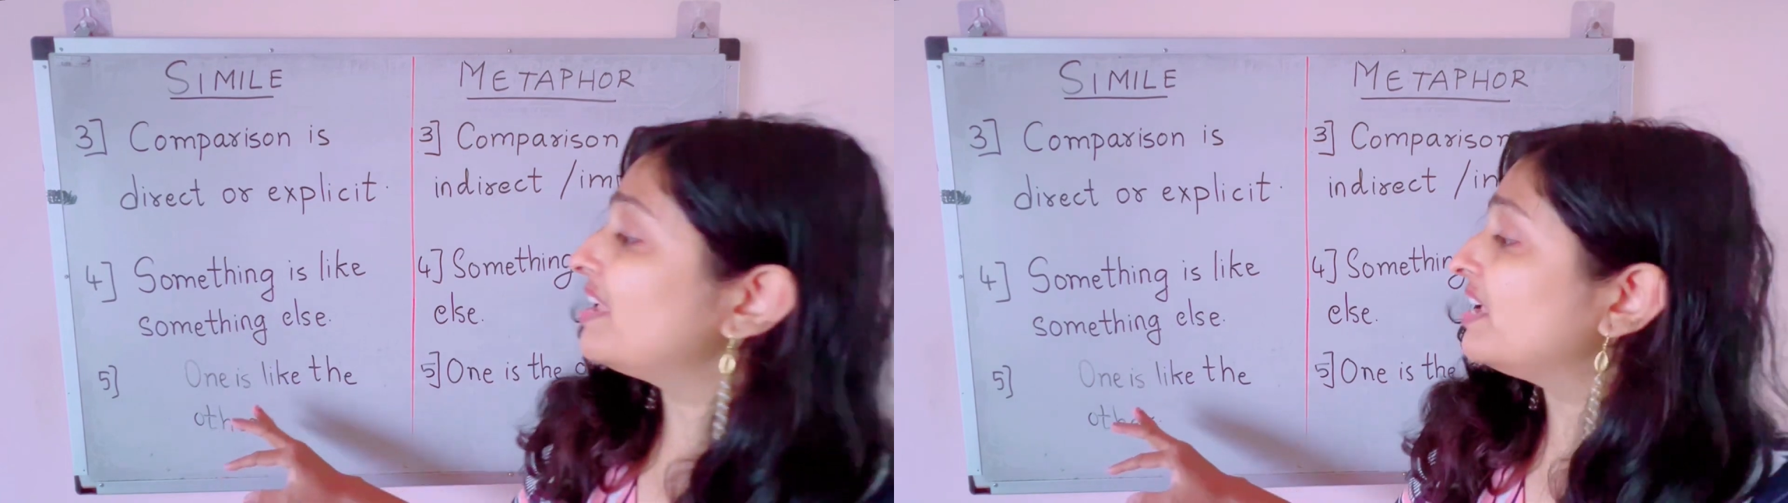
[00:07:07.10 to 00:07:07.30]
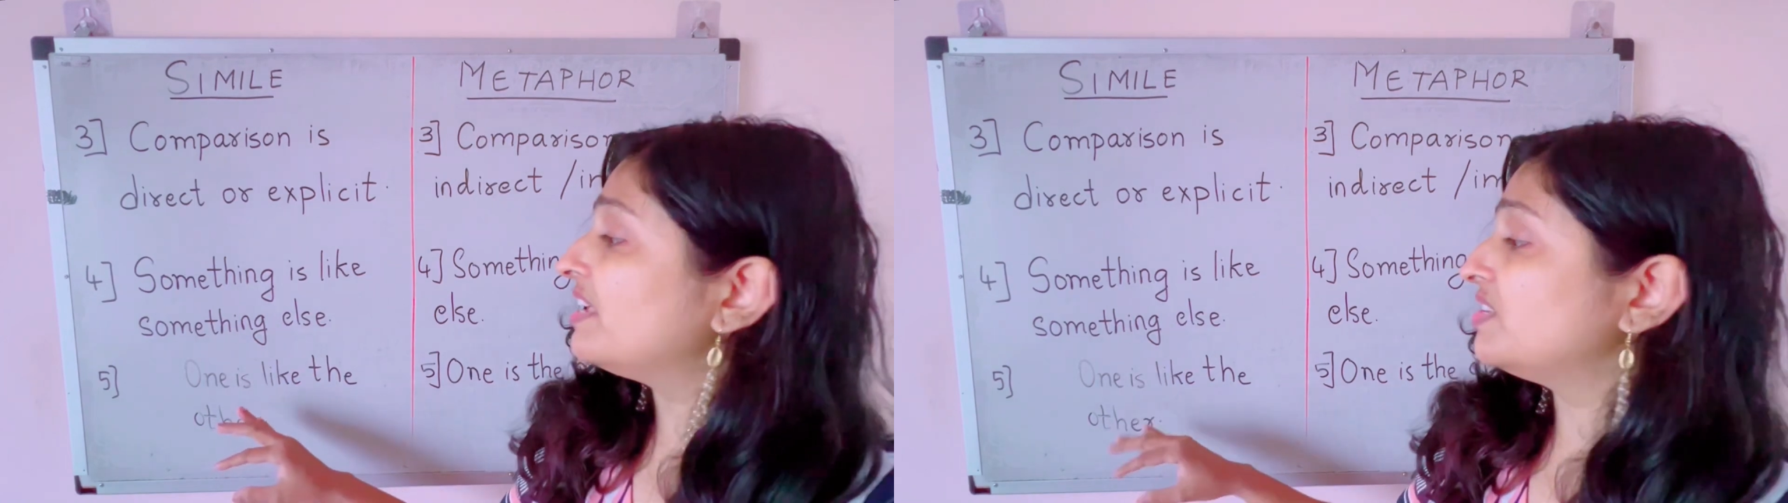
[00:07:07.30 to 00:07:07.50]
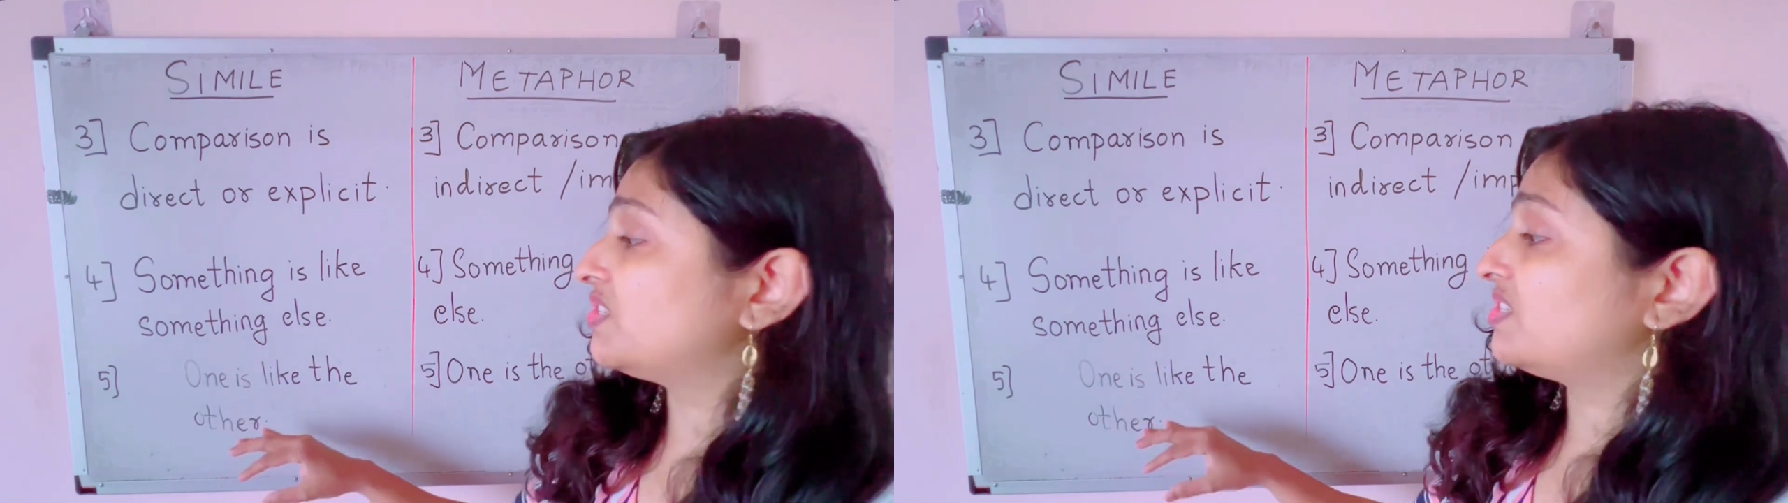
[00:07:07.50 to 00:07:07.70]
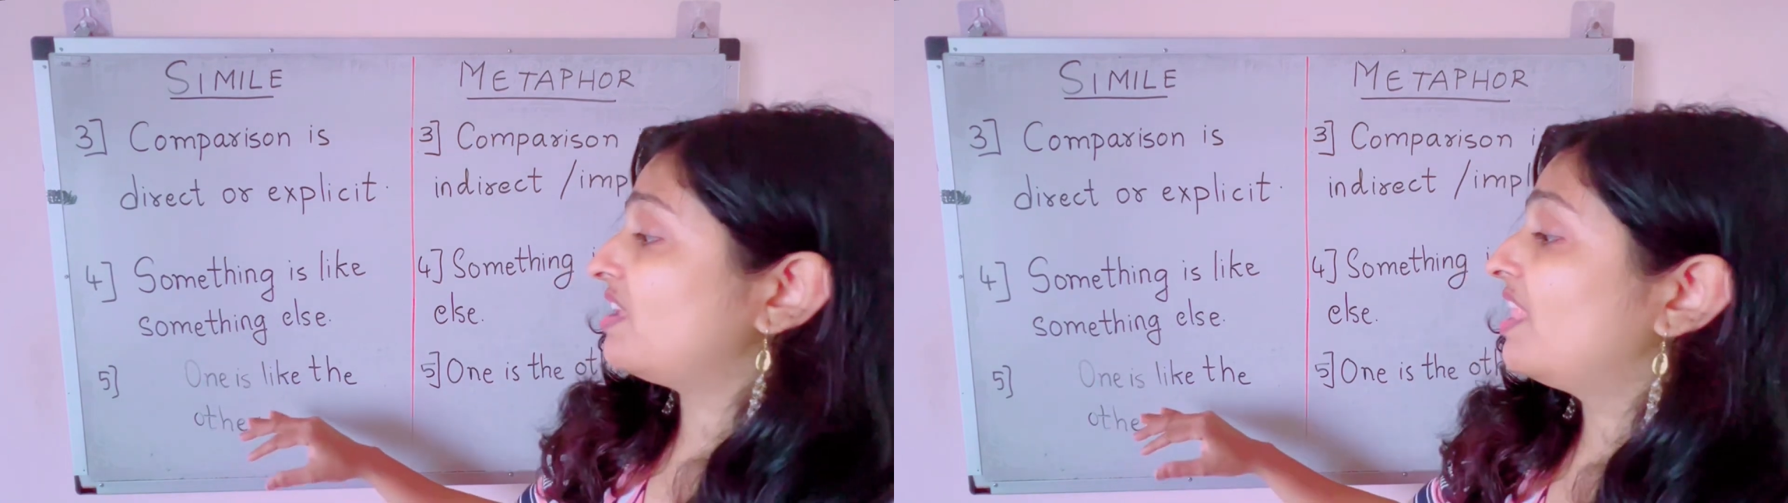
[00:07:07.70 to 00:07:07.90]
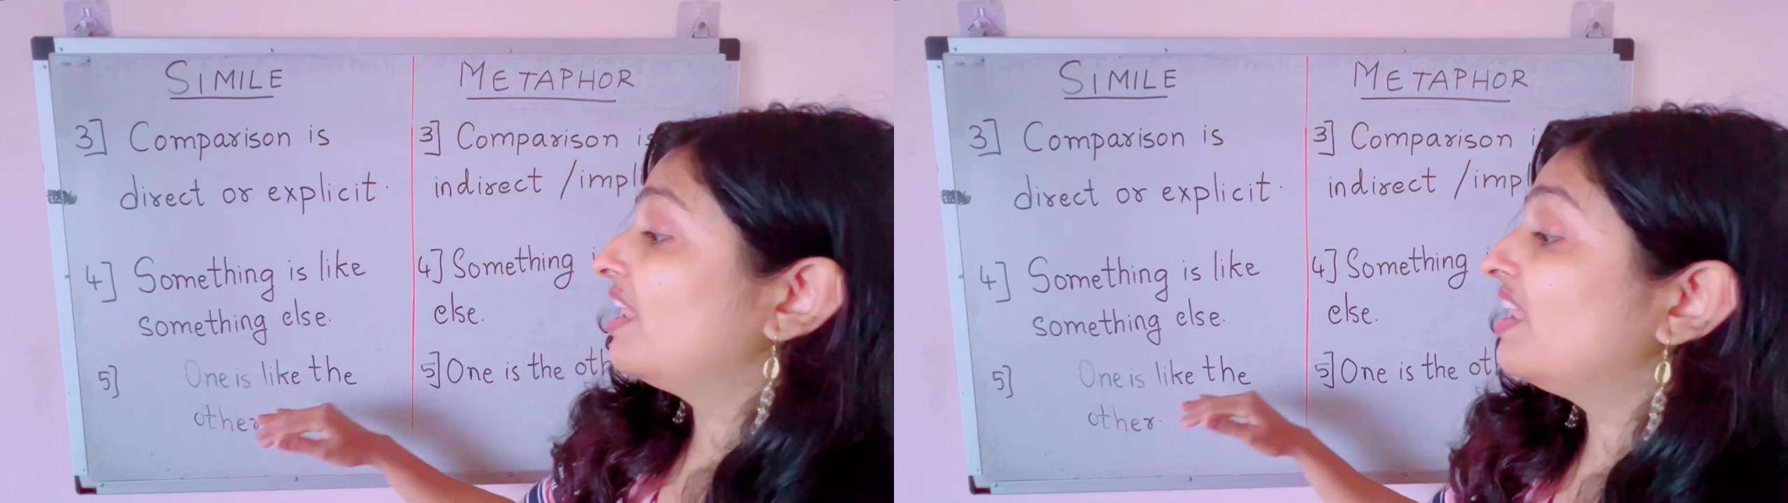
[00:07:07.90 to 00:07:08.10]

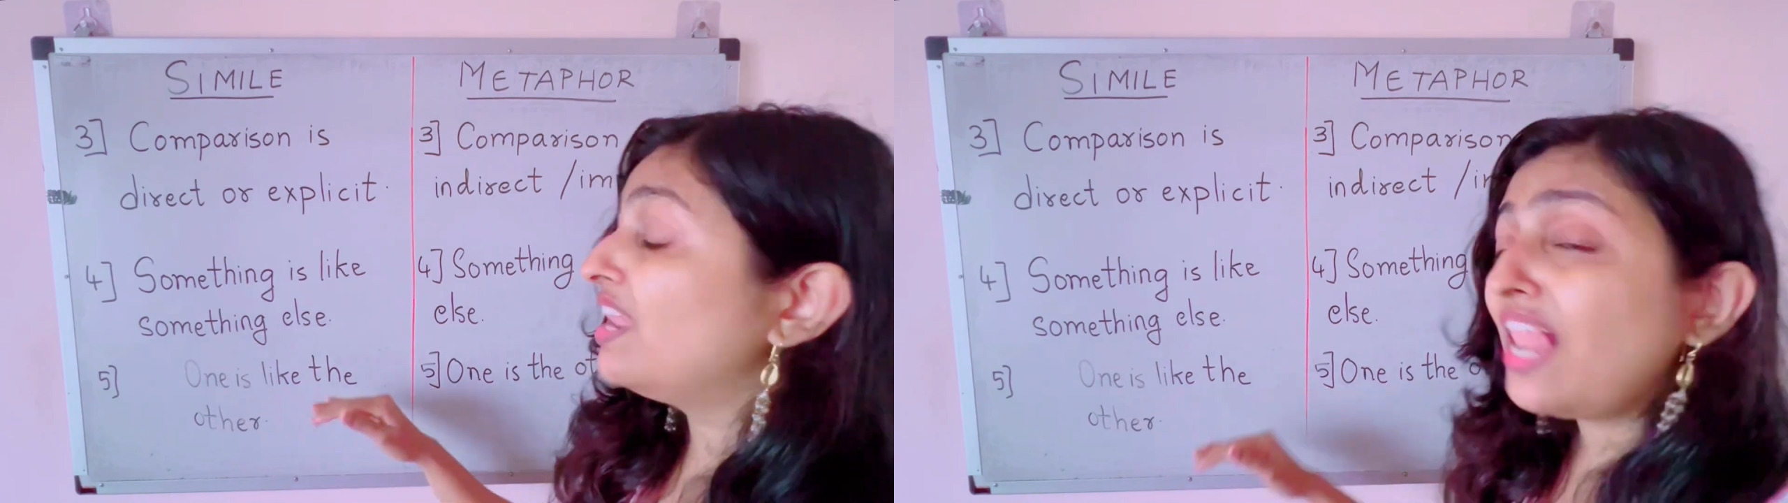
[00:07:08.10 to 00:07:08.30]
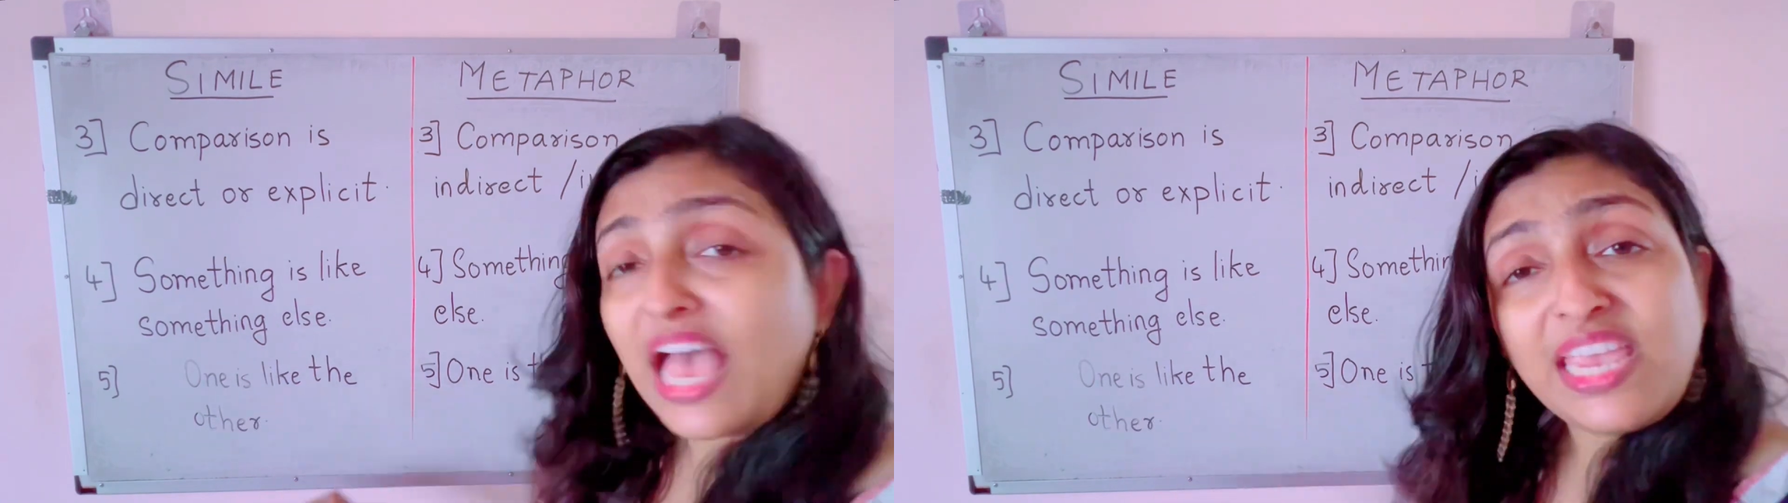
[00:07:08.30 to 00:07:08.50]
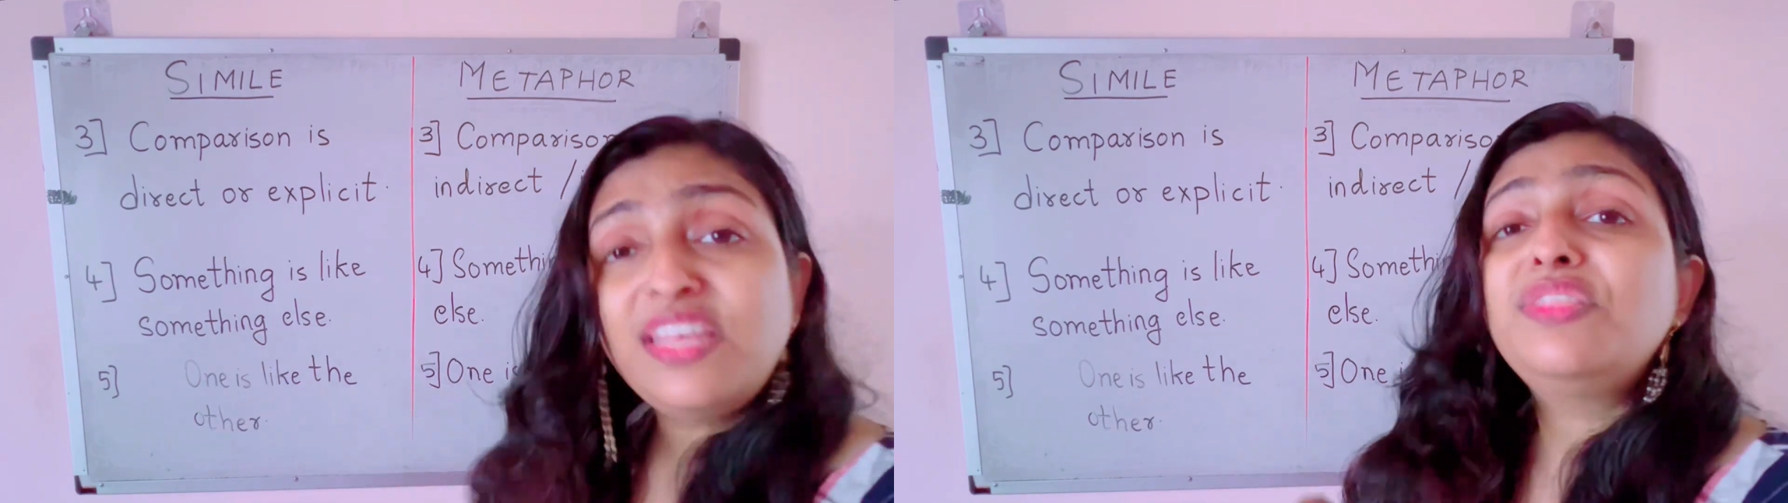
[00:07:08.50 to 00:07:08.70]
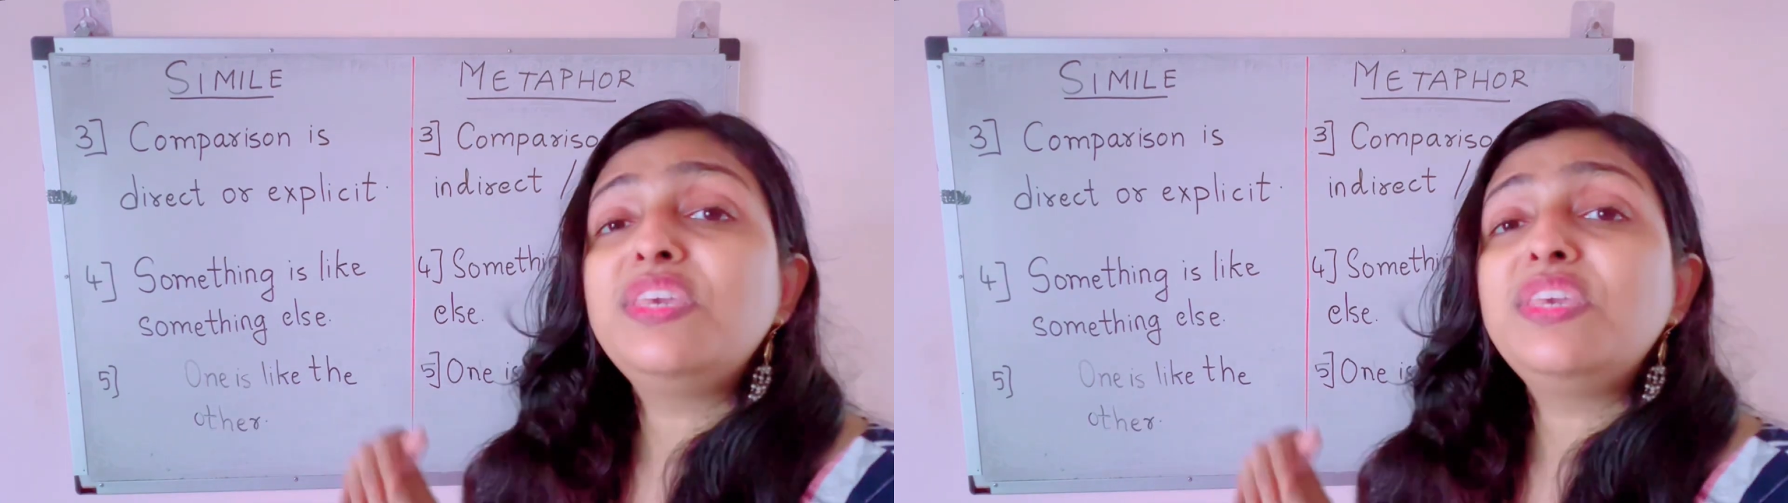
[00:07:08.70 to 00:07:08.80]
is like